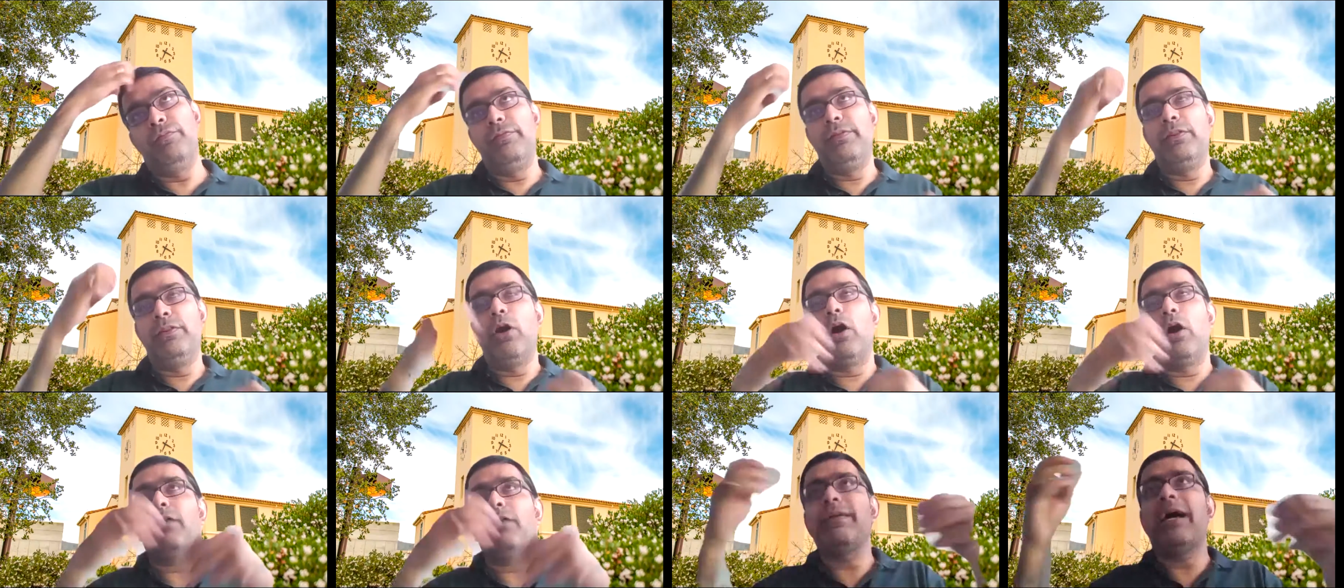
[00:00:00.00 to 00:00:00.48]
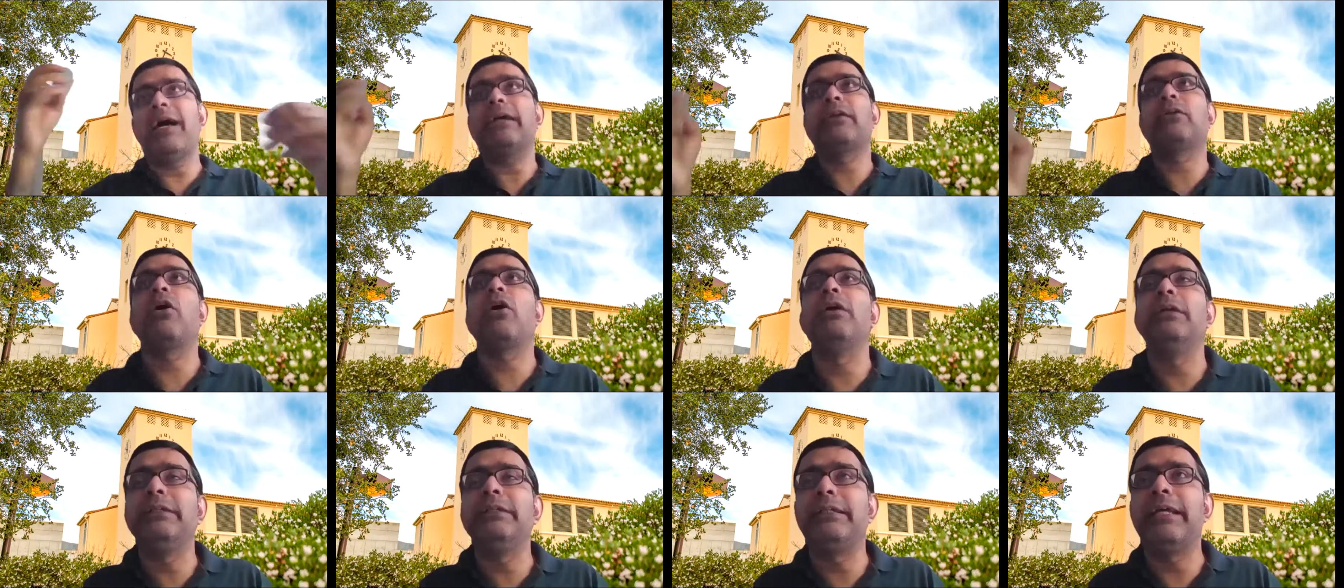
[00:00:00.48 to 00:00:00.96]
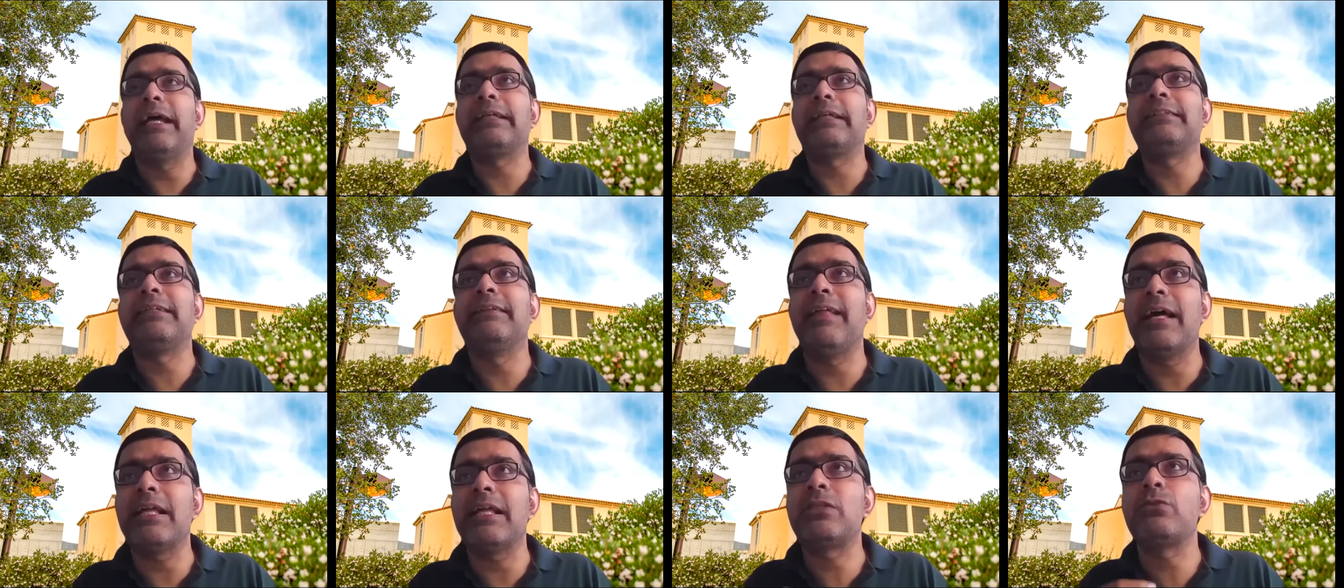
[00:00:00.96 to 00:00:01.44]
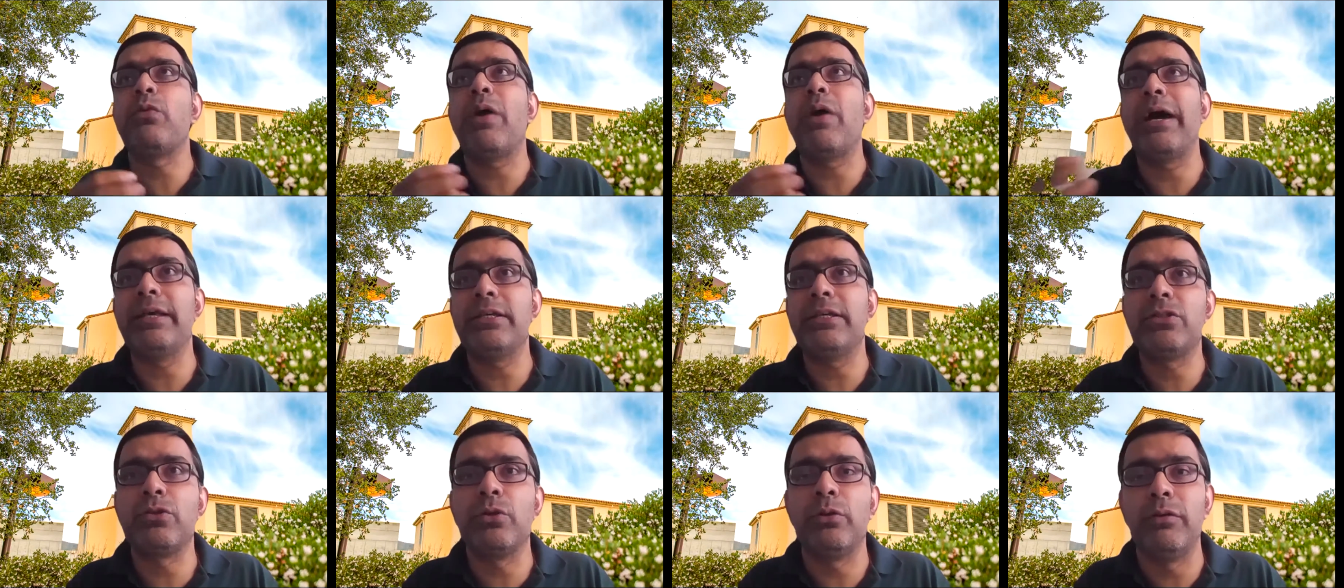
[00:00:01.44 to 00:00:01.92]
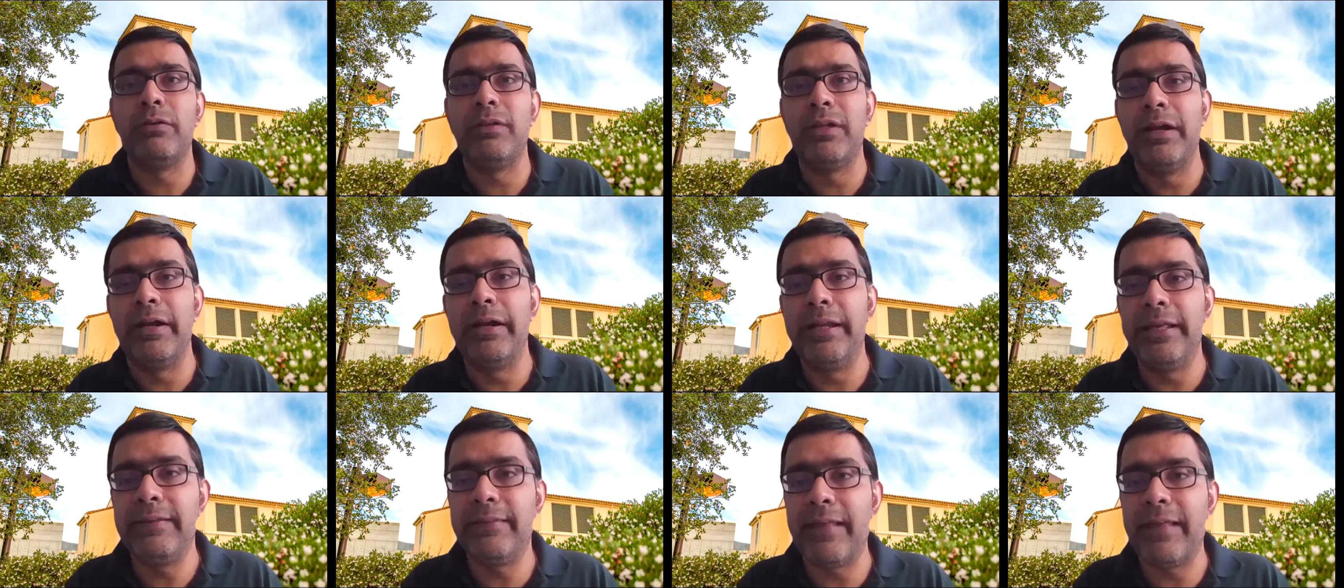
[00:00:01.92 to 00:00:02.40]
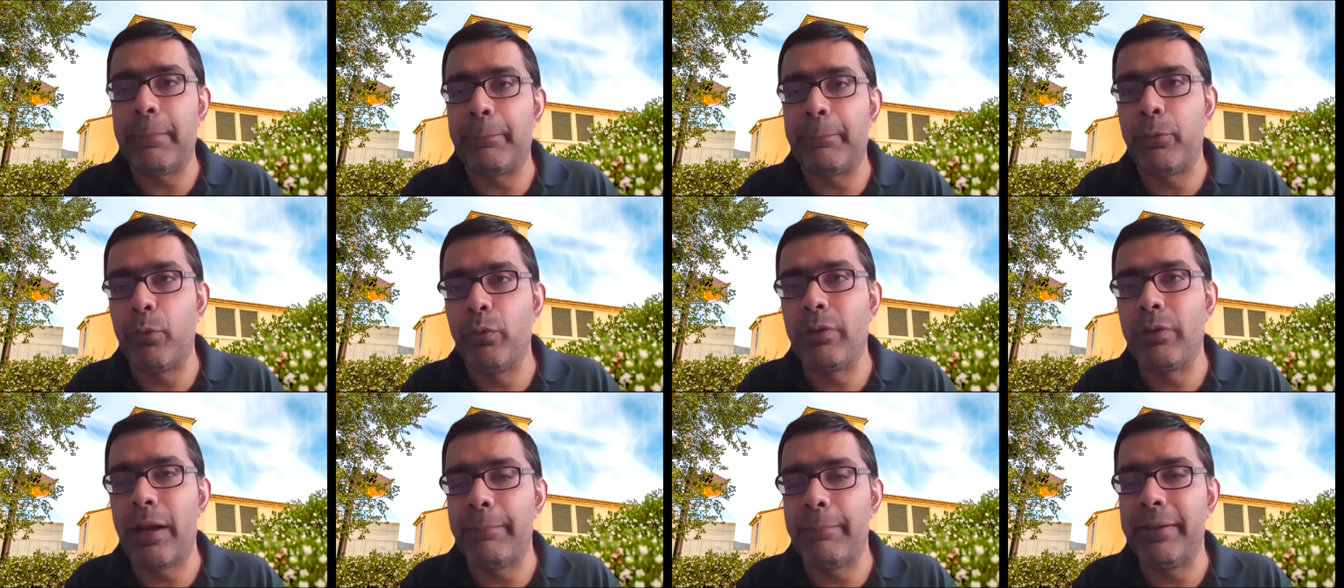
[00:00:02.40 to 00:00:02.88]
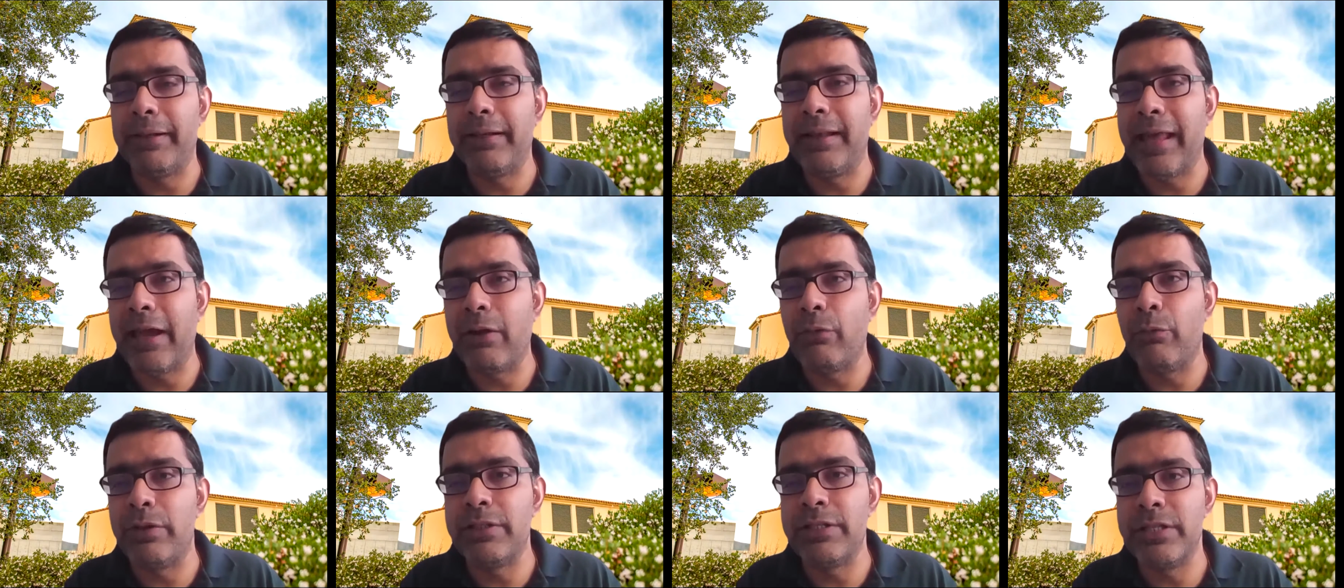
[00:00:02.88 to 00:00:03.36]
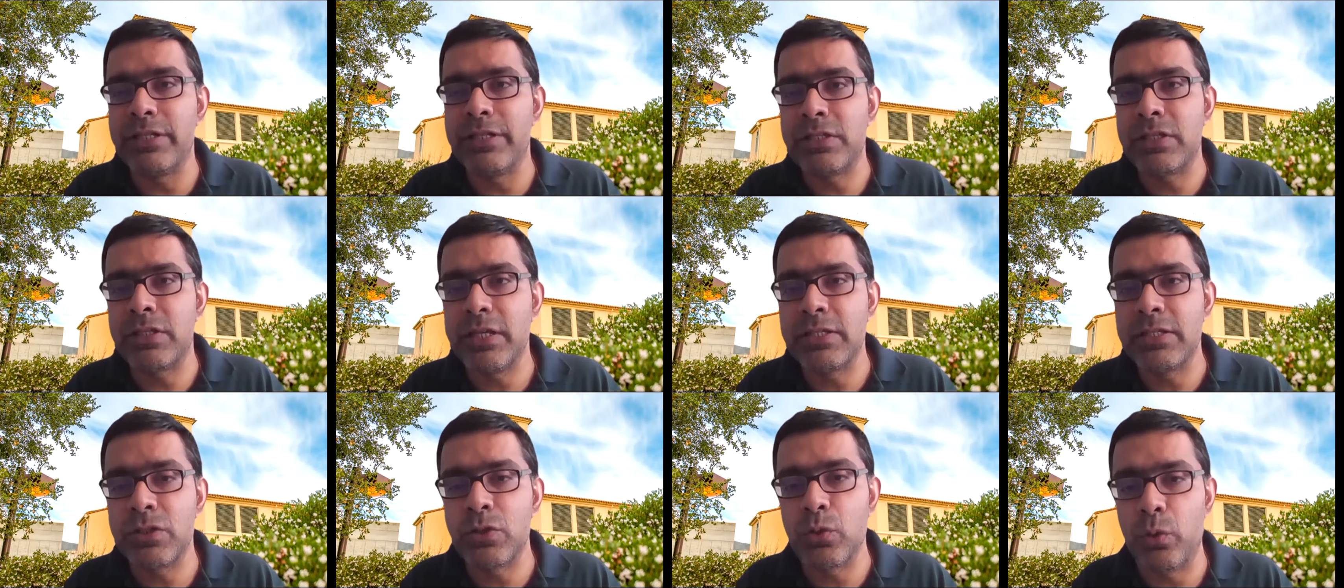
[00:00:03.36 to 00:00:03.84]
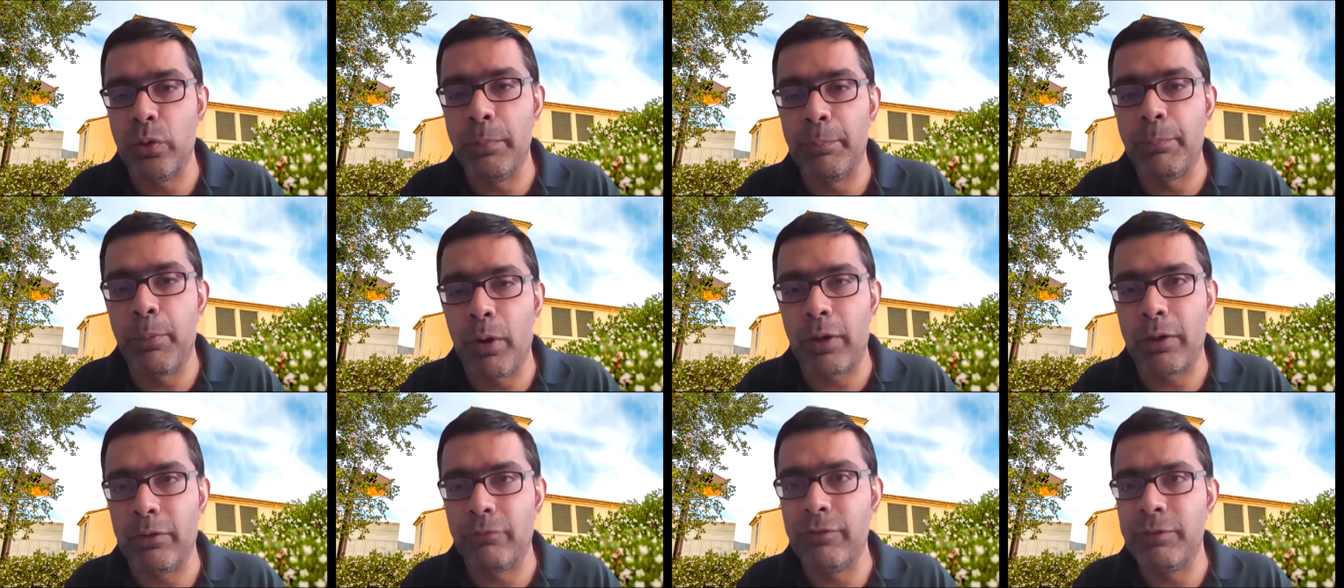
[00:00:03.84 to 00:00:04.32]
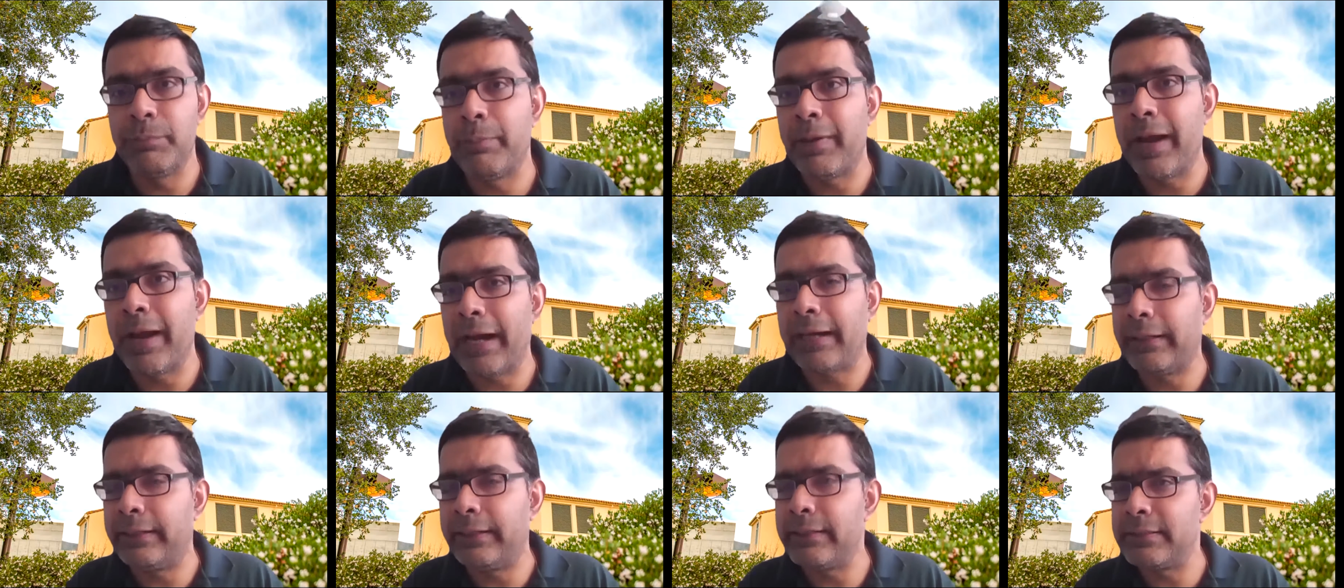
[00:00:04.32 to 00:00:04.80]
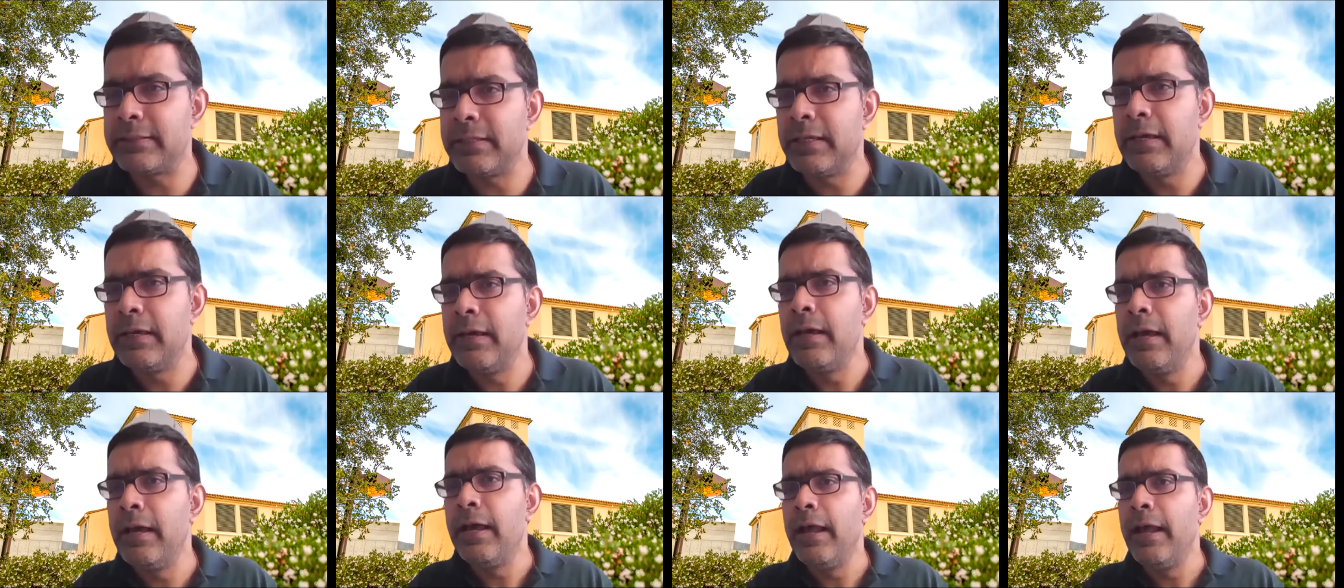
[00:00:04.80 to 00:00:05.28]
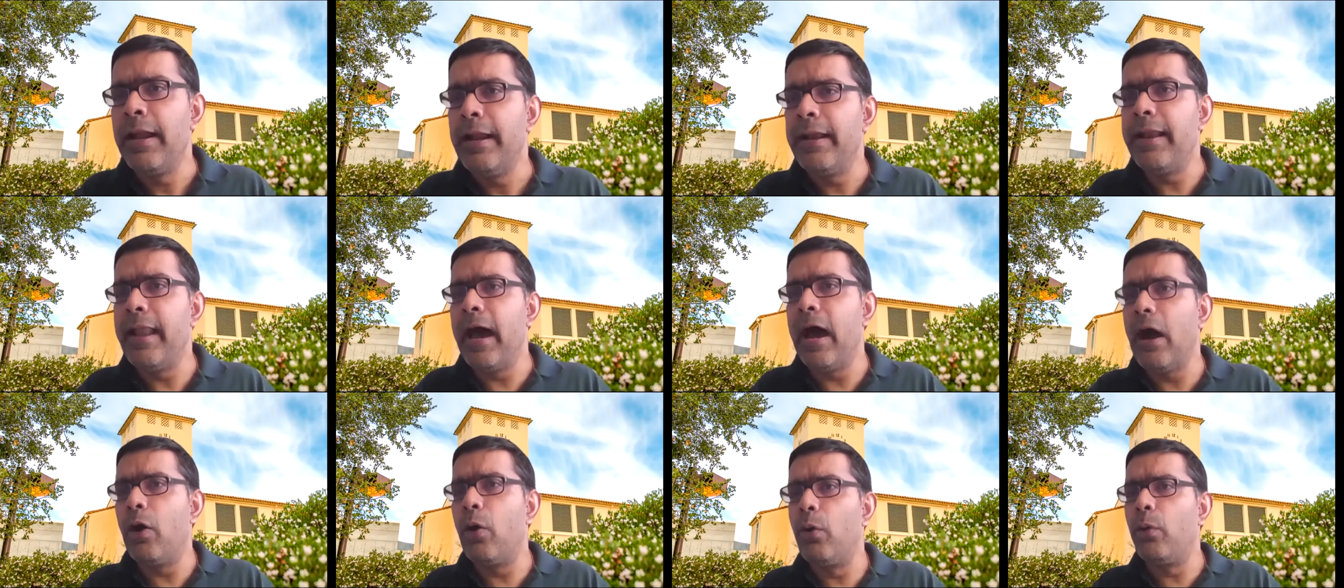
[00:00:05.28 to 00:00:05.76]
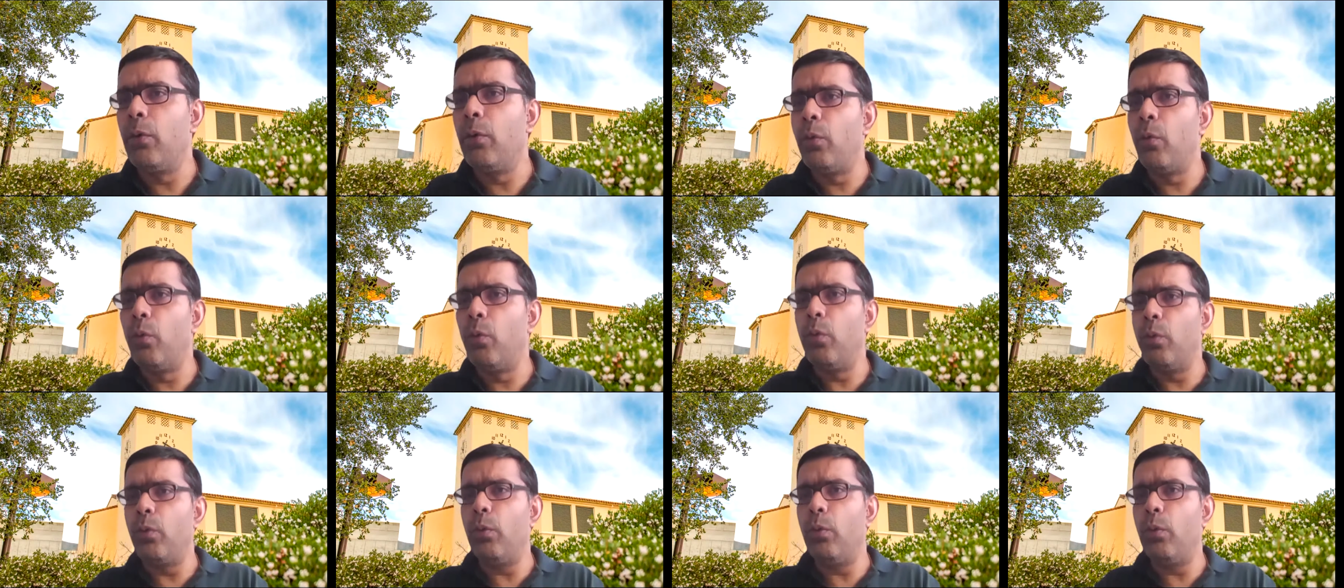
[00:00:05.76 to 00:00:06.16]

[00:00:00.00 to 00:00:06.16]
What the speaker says: with all of that context, and that's why sort of learning that programming language is so important with practice. Now,